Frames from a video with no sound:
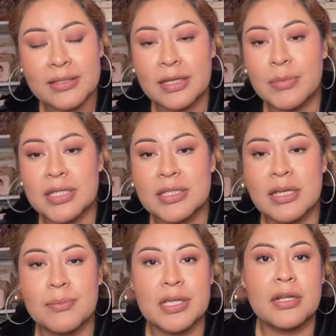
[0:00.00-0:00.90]
same
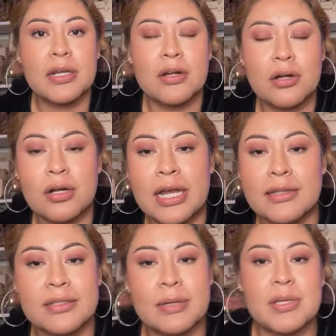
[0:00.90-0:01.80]
idea. Me and her had
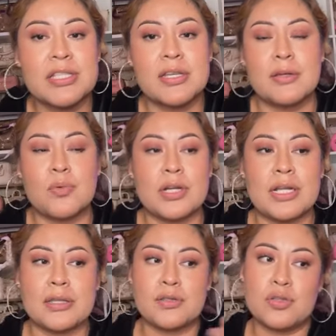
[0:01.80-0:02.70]
the same idea that we we're gonna
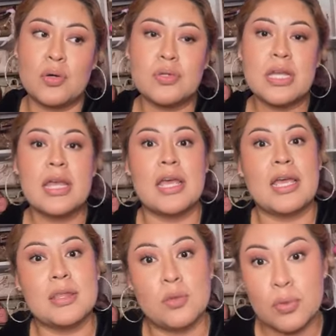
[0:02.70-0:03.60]
get the tote
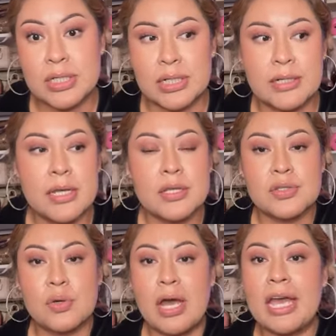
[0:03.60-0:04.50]
and the wristlet
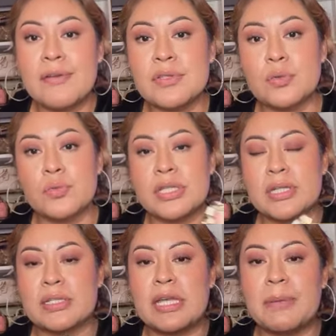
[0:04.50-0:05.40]
so i have two
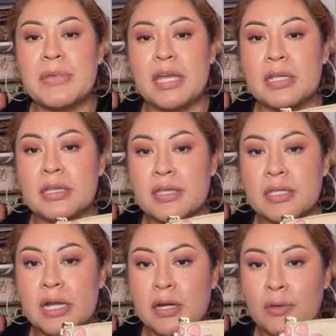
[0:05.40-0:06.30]
wristlets i'm getting this
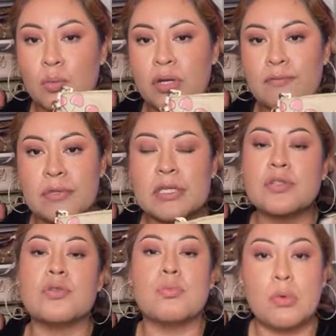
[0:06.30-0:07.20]
another one of these
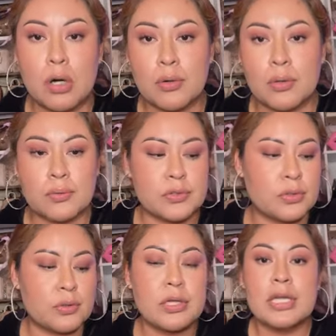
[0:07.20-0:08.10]
tomorrow
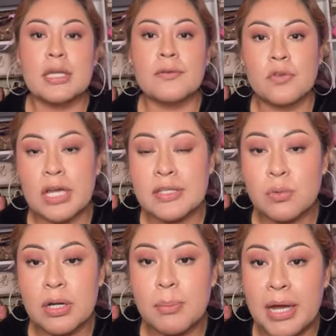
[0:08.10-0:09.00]
so if you guys
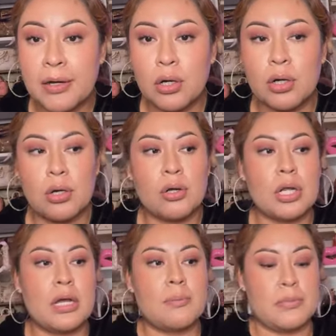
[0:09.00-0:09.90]
want to buy her
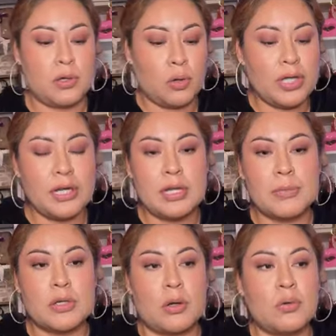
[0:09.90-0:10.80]
um, go ahead and let
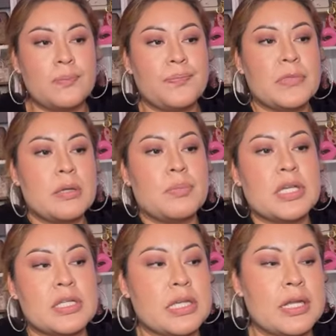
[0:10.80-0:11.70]
me know
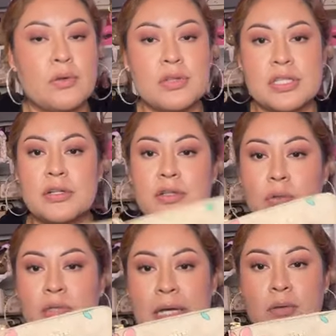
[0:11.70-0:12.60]
because i know these are
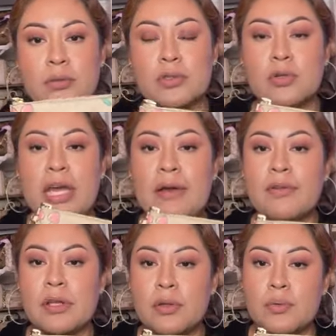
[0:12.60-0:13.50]
sold out so i have
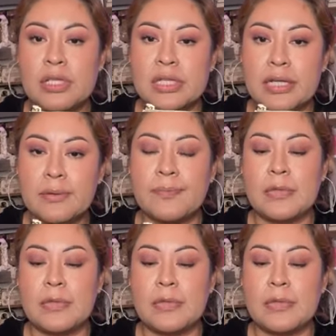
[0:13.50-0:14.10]
another wristlet